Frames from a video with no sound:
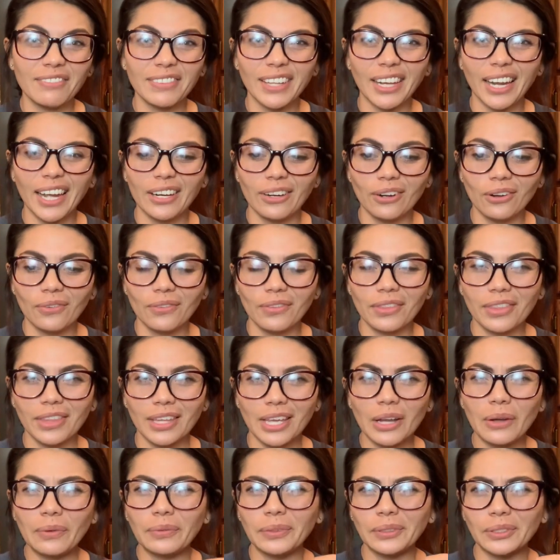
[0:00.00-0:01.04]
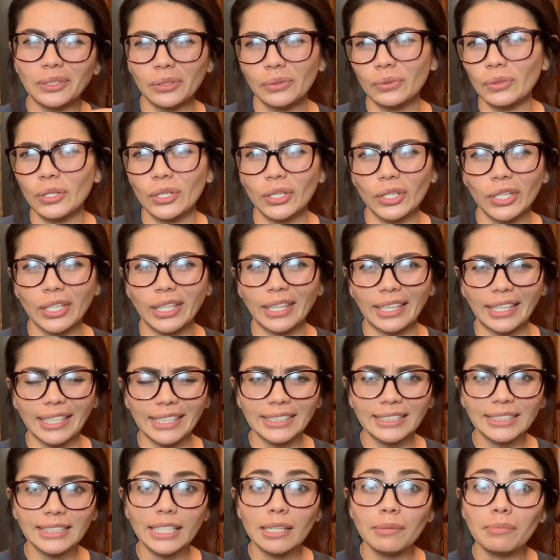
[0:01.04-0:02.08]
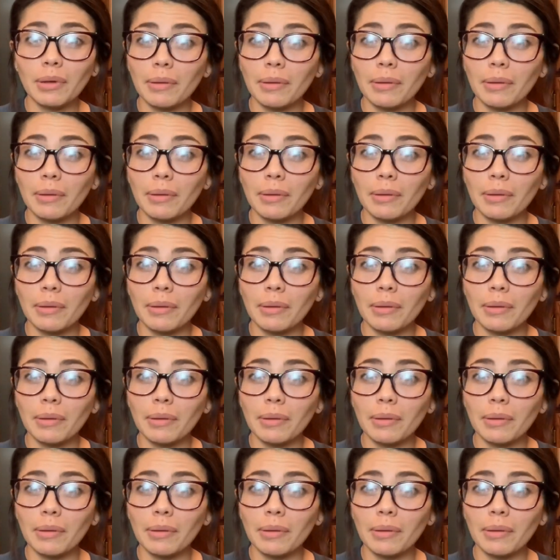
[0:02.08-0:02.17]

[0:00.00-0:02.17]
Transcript: that I don't think will do good listed,